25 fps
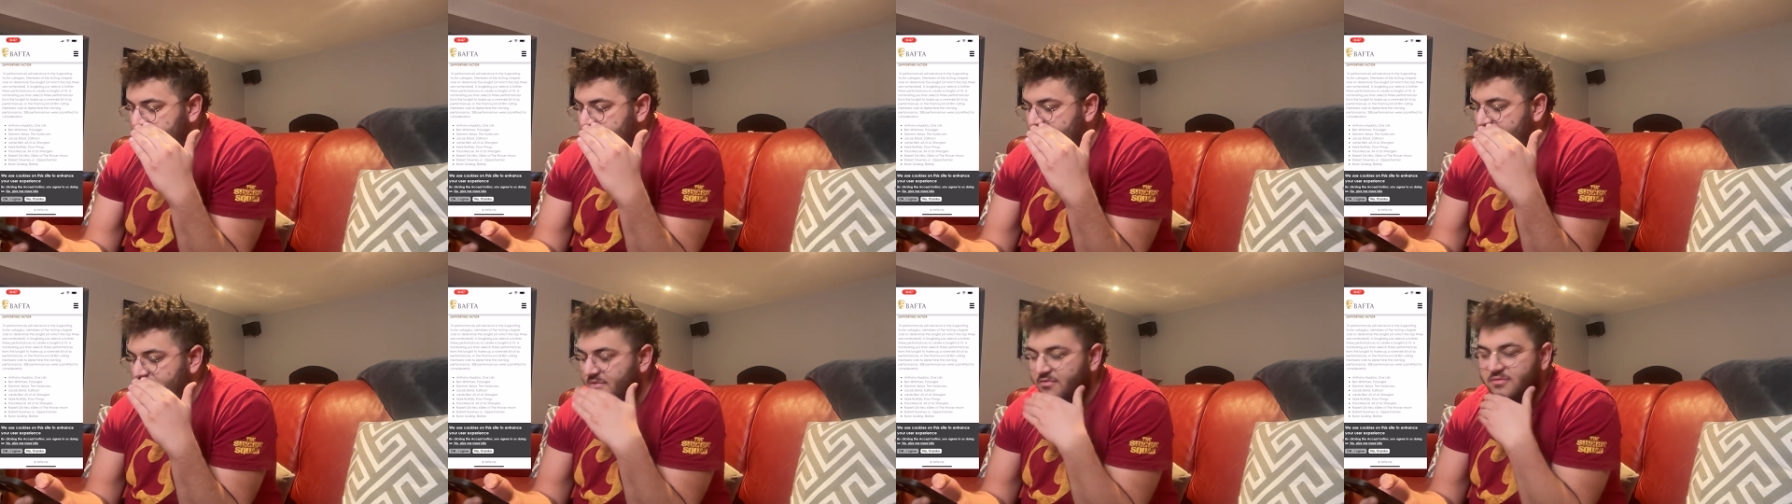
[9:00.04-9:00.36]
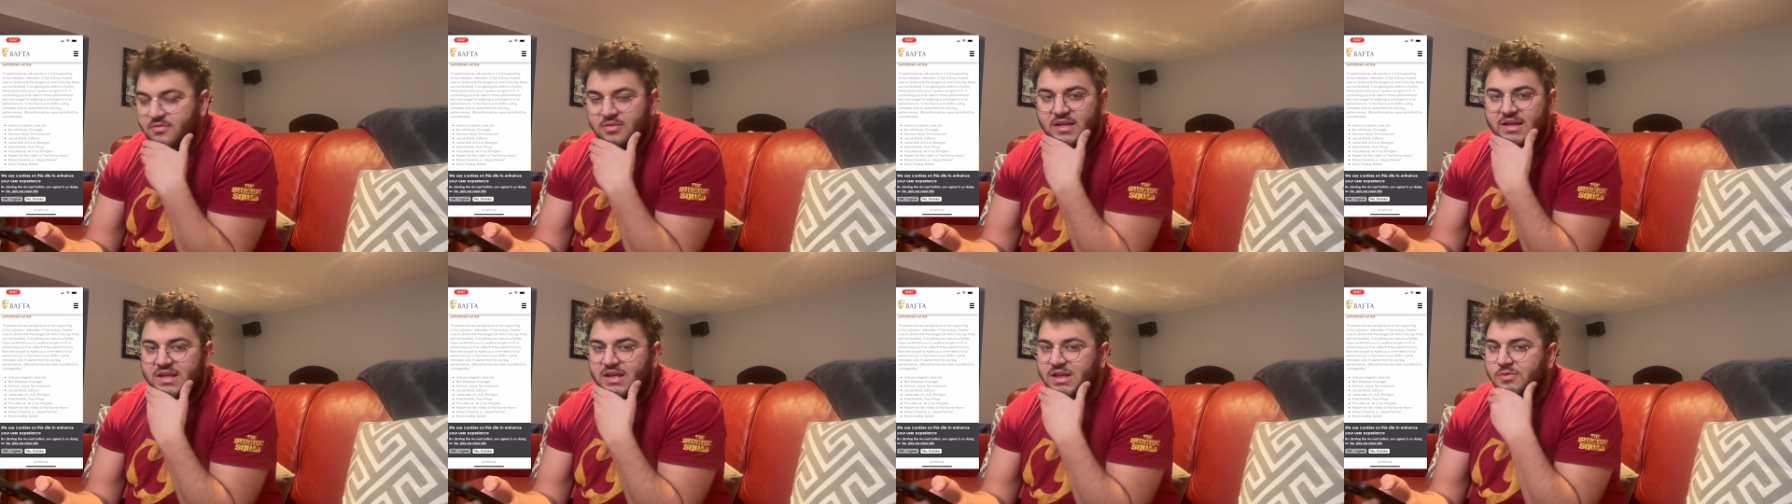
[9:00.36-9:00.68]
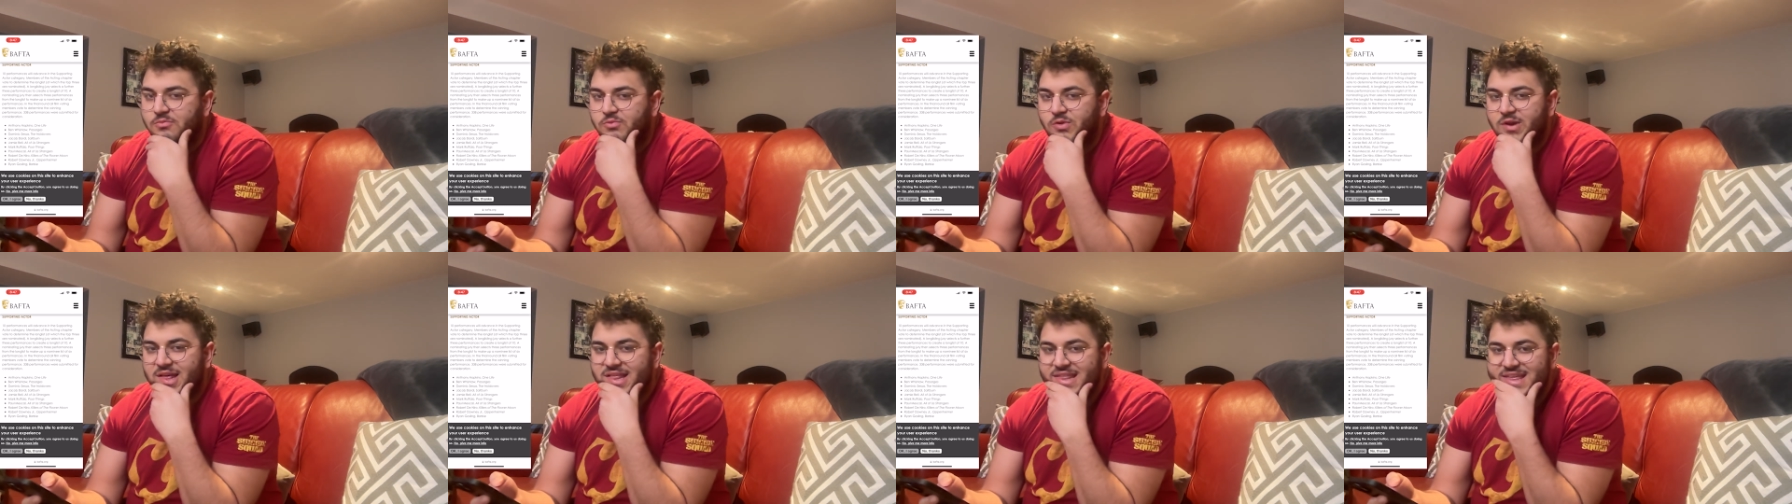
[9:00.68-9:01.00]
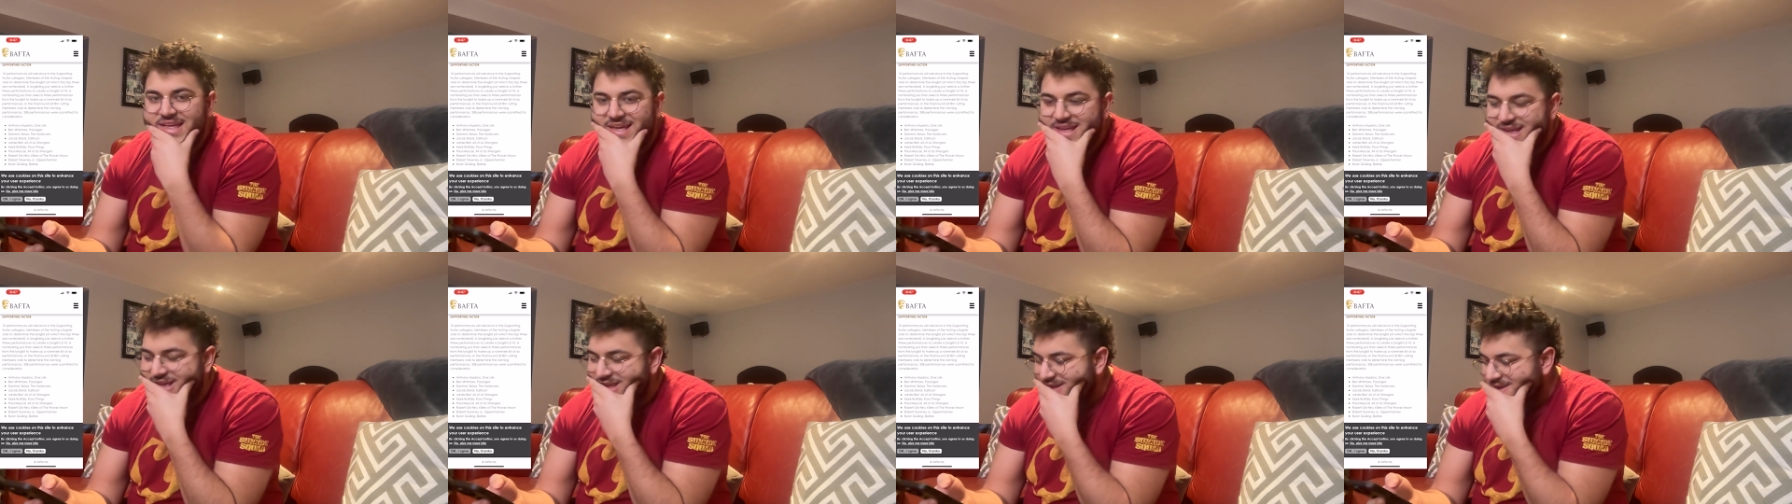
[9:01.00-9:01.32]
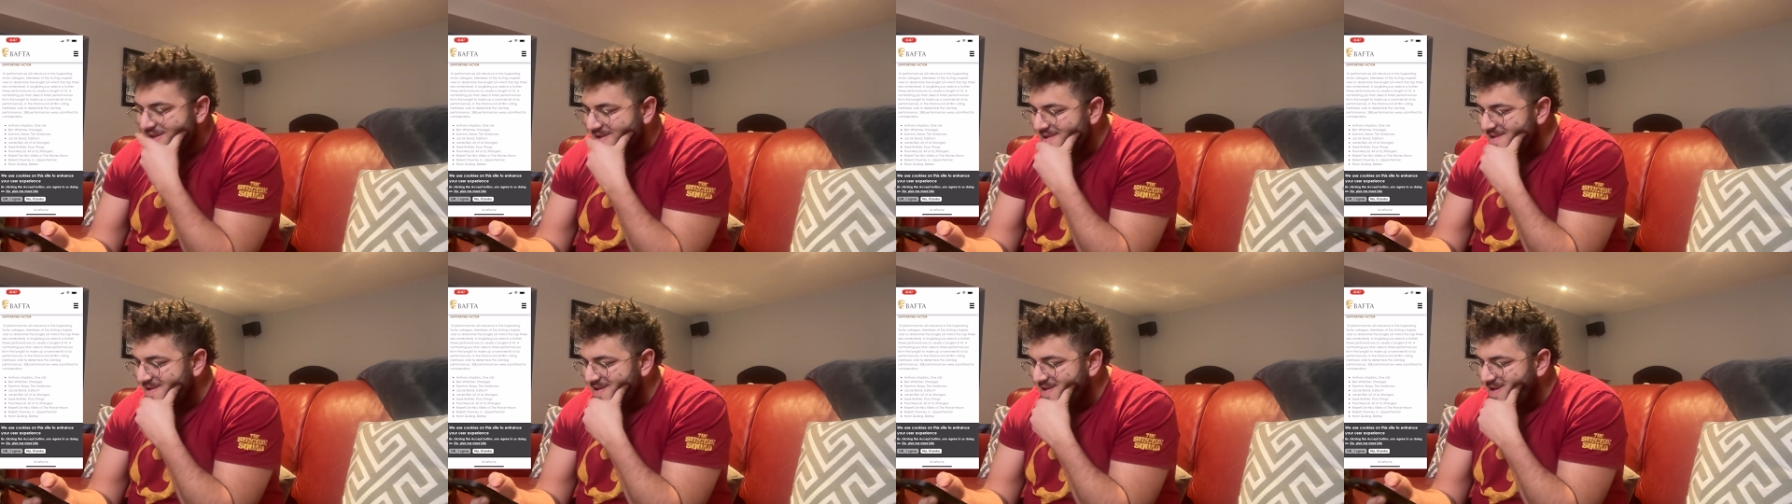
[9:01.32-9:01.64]
get like really
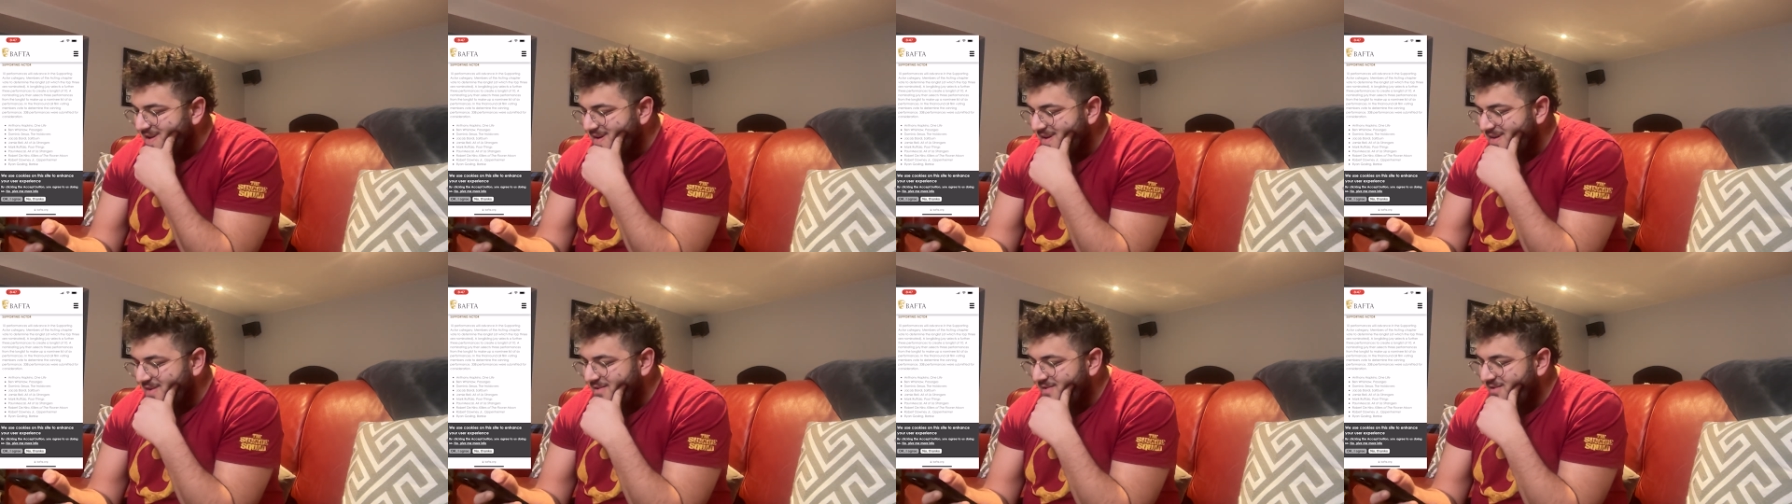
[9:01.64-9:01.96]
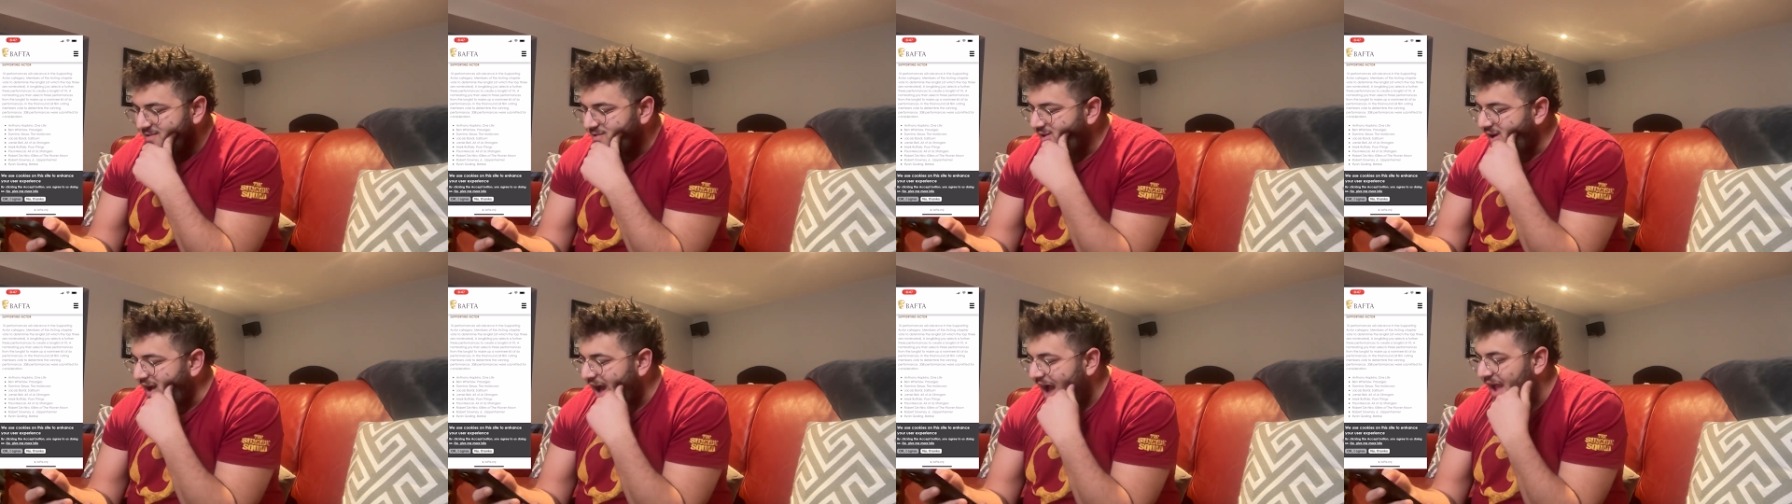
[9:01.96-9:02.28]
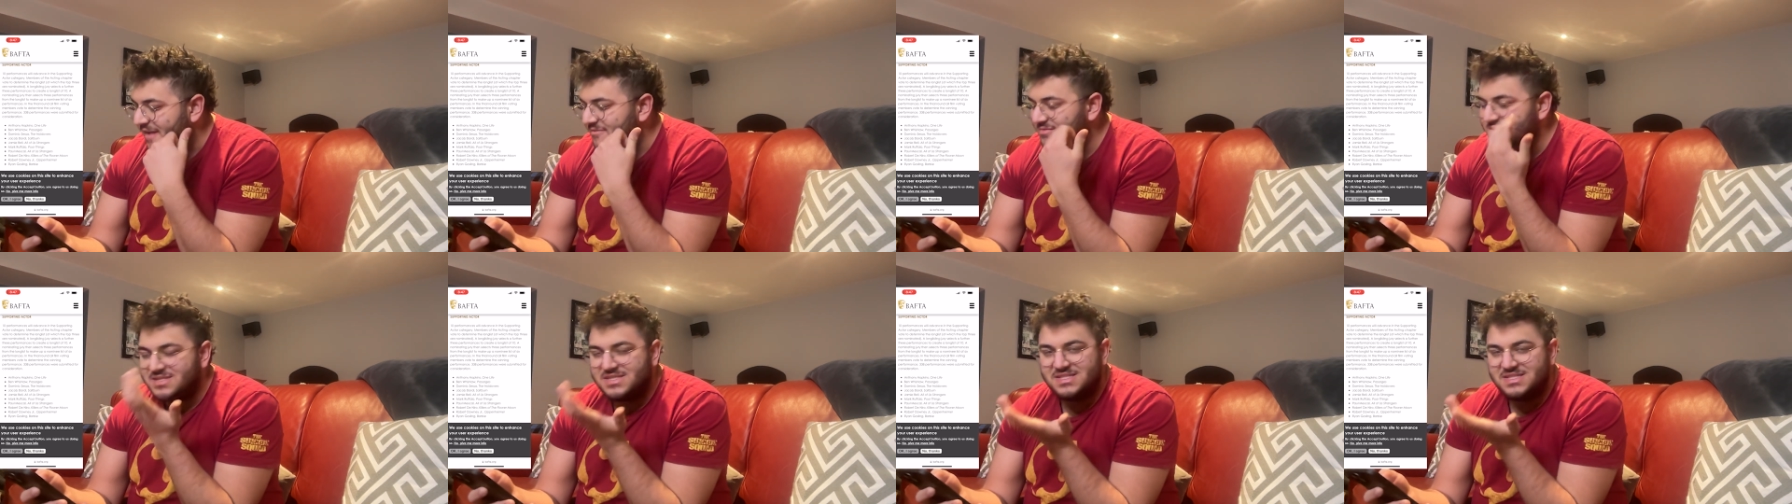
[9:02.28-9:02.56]
I haven't